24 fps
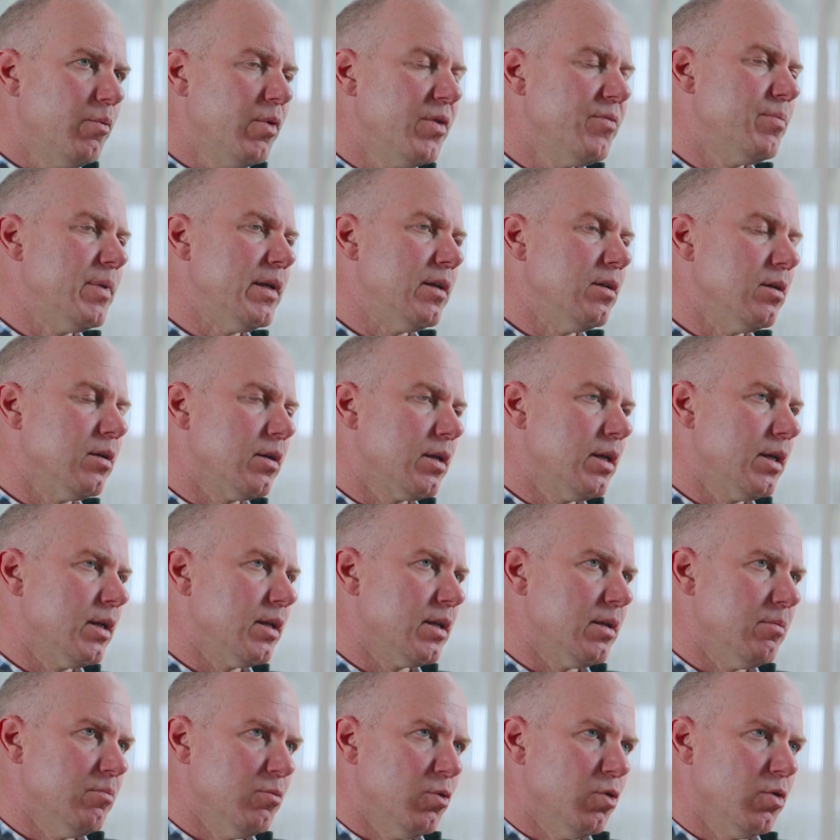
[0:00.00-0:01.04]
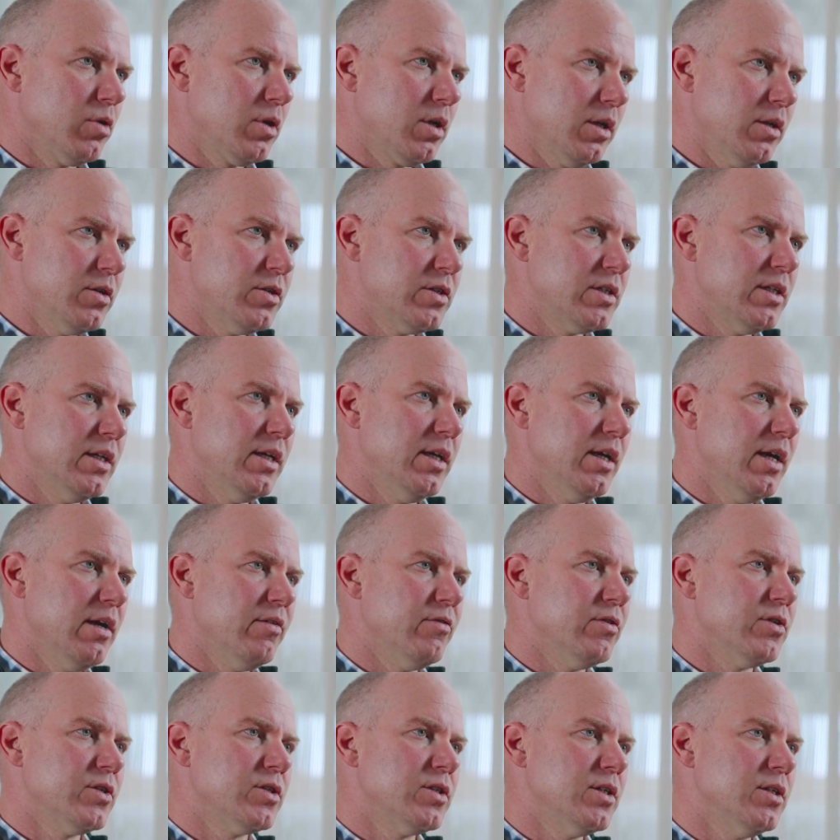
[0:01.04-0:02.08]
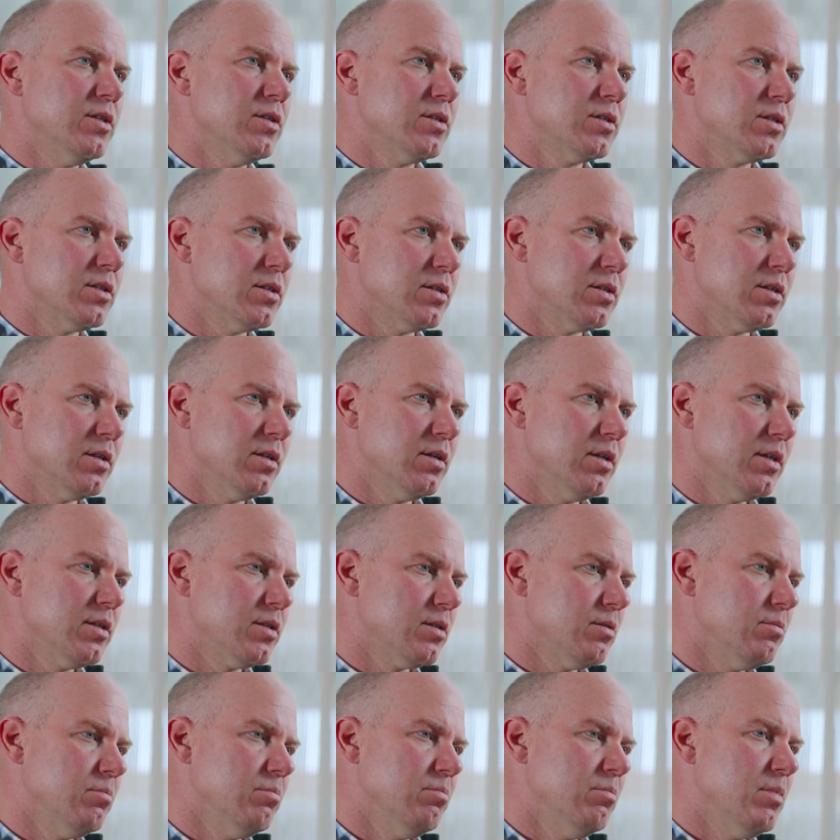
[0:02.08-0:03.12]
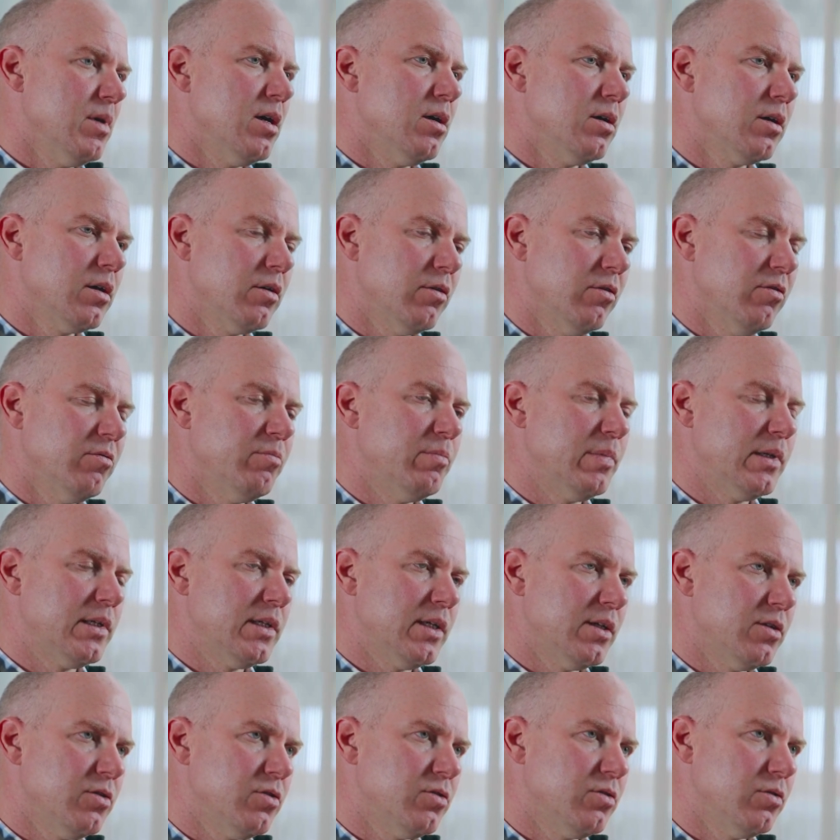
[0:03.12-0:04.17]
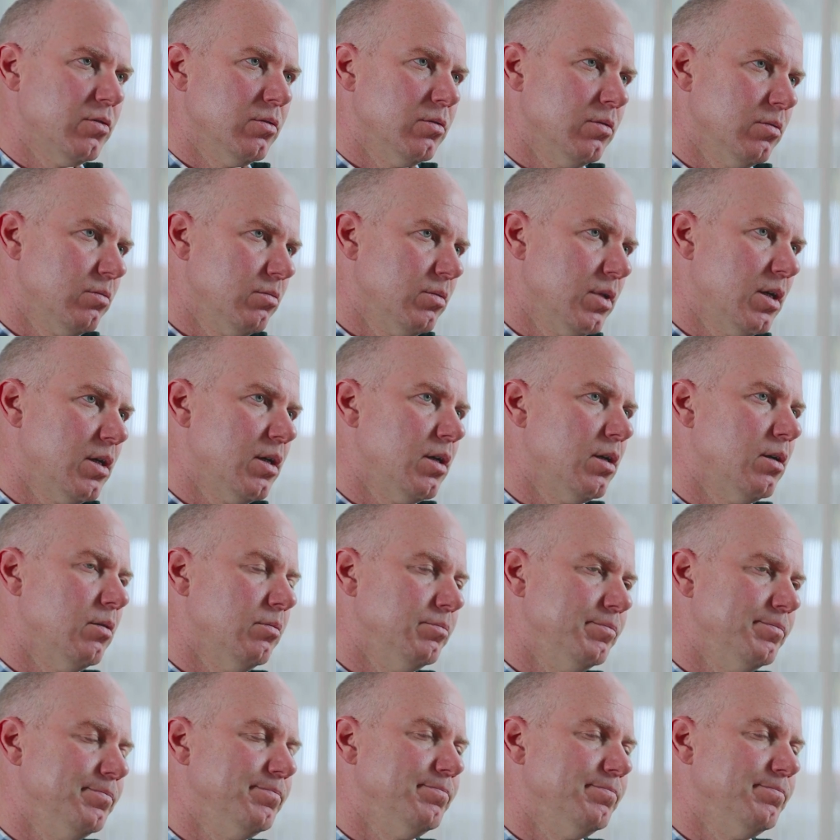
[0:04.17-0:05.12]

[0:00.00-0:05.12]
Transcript: we've been looking at it more closely ever since as a marker of potential harm.